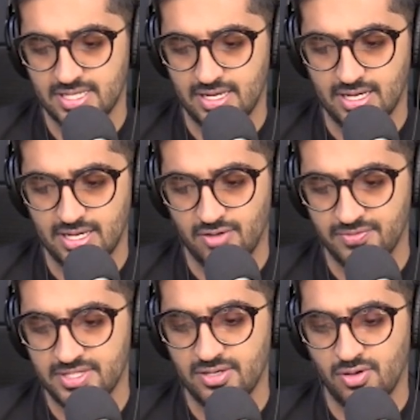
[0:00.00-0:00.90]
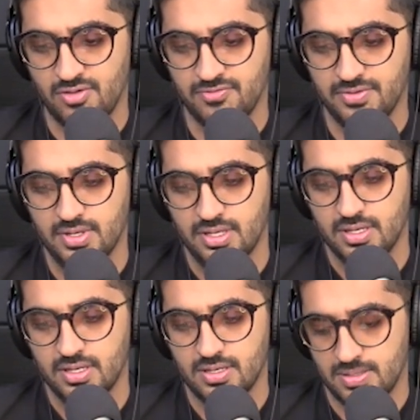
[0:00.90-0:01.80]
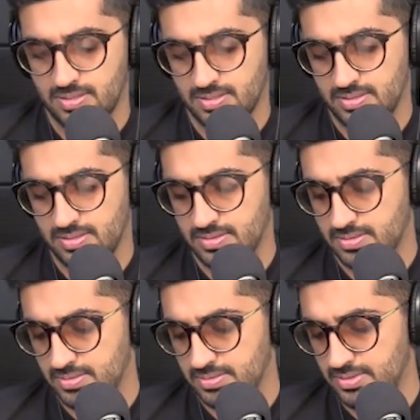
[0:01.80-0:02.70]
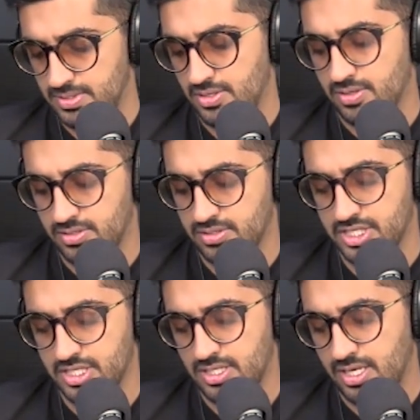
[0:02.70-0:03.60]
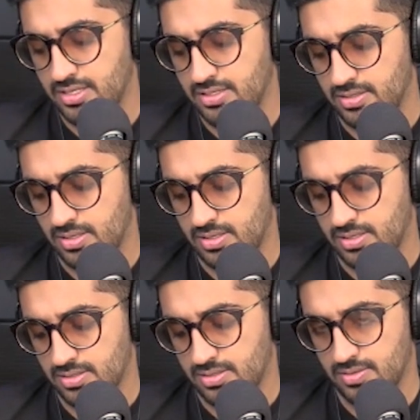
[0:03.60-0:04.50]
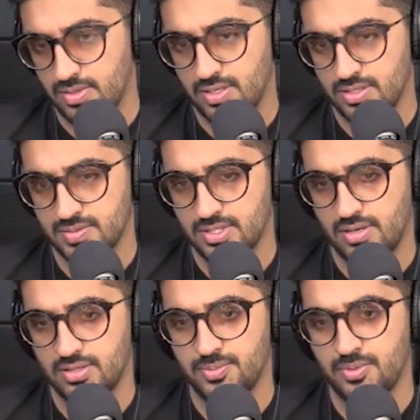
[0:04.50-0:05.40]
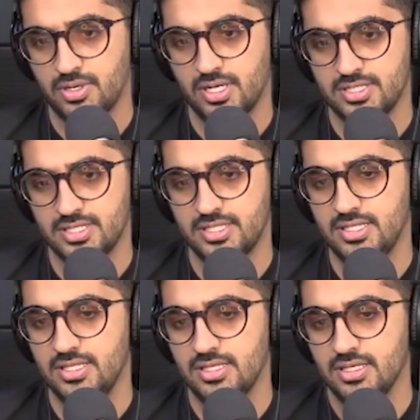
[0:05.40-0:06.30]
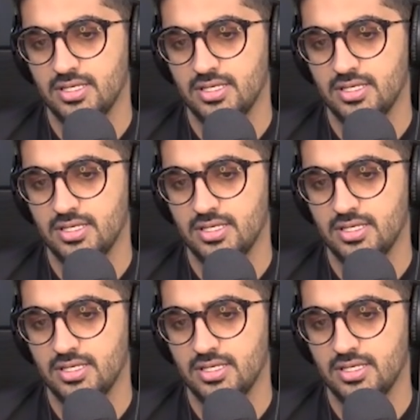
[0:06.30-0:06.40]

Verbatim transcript: I, I often think of uh, the author Jeet Tile, uh, who I also want to get on the podcast. And he, yeah.